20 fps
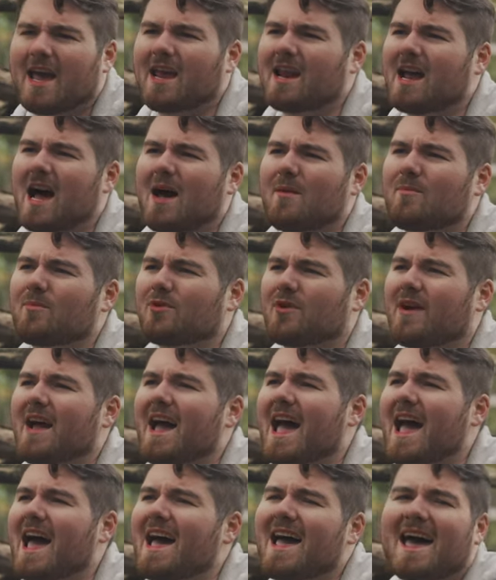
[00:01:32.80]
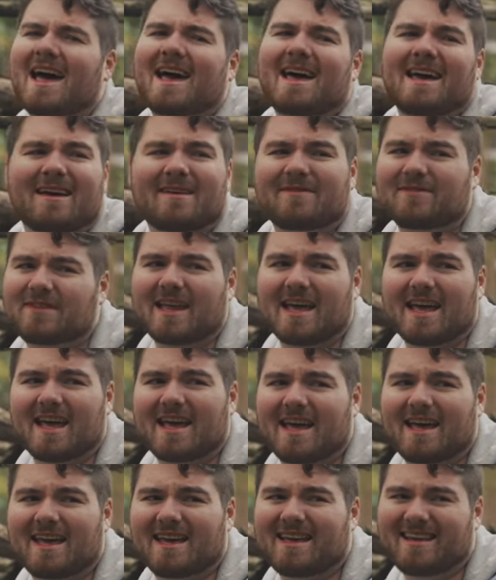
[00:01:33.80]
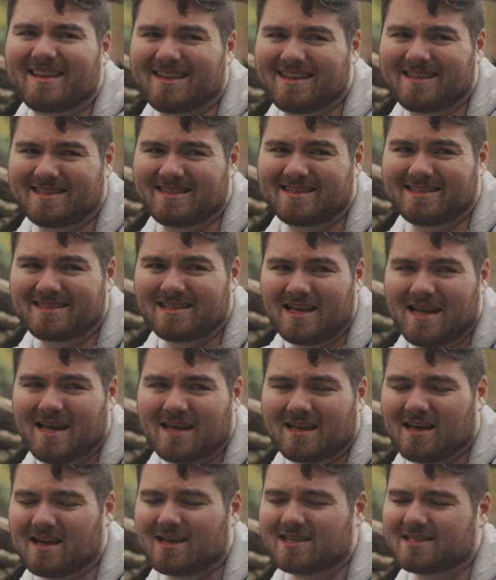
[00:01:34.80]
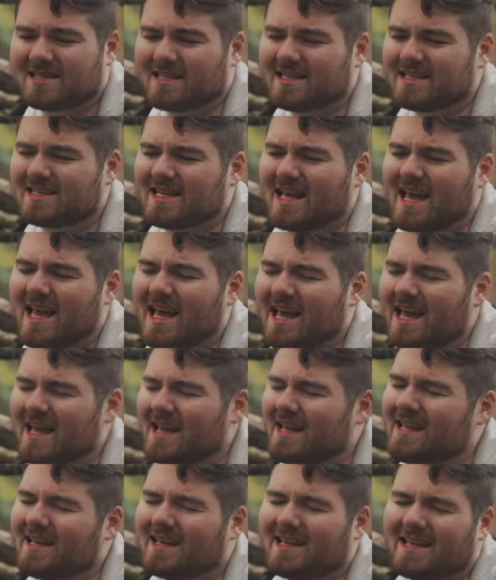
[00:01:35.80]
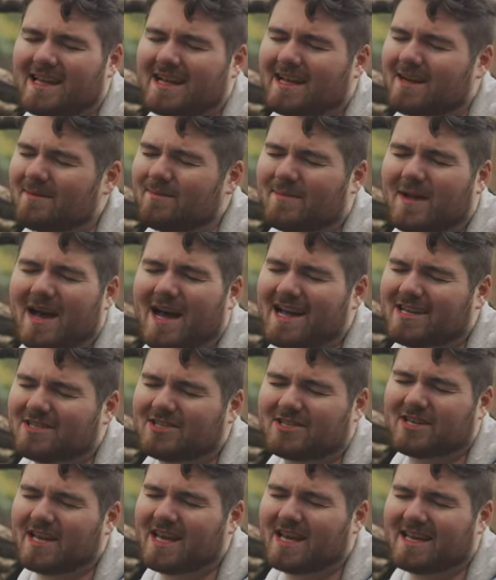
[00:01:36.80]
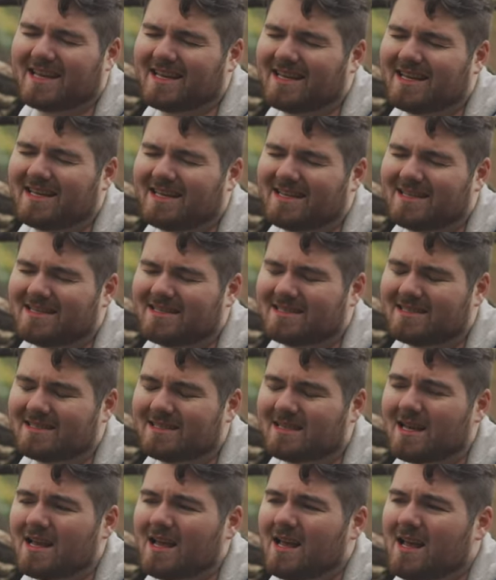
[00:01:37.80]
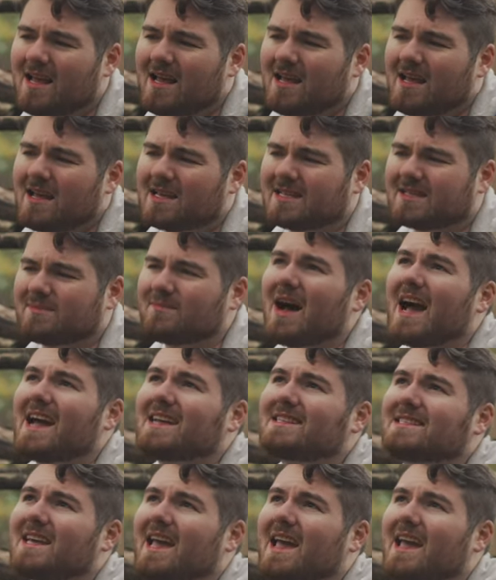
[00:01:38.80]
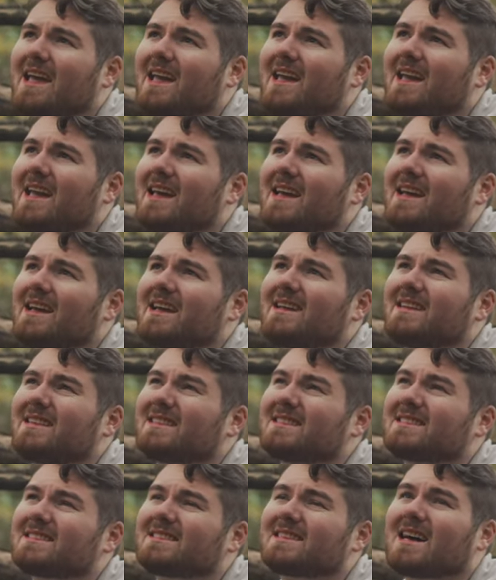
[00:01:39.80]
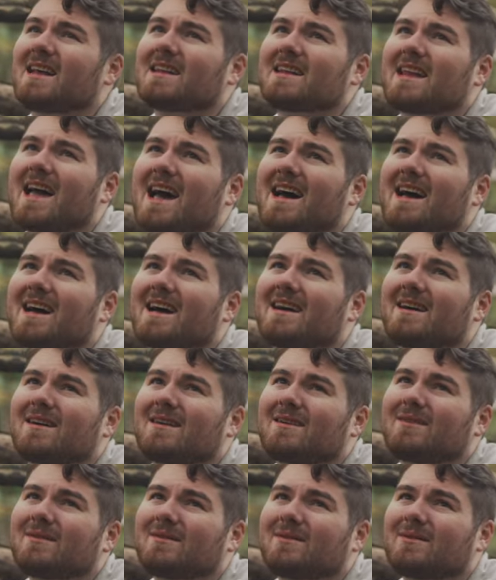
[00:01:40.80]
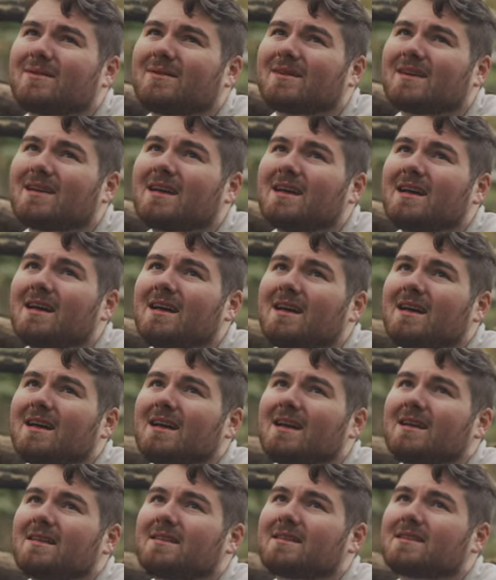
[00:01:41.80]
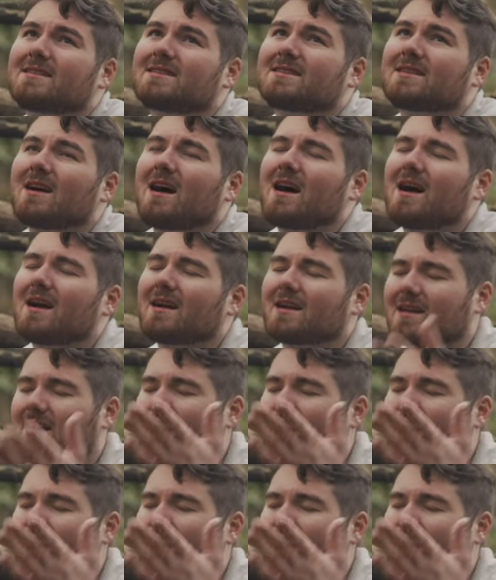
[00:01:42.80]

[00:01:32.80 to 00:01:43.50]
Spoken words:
and I'm breathless. 'Cause this ache in my chest is my day is done now. The dark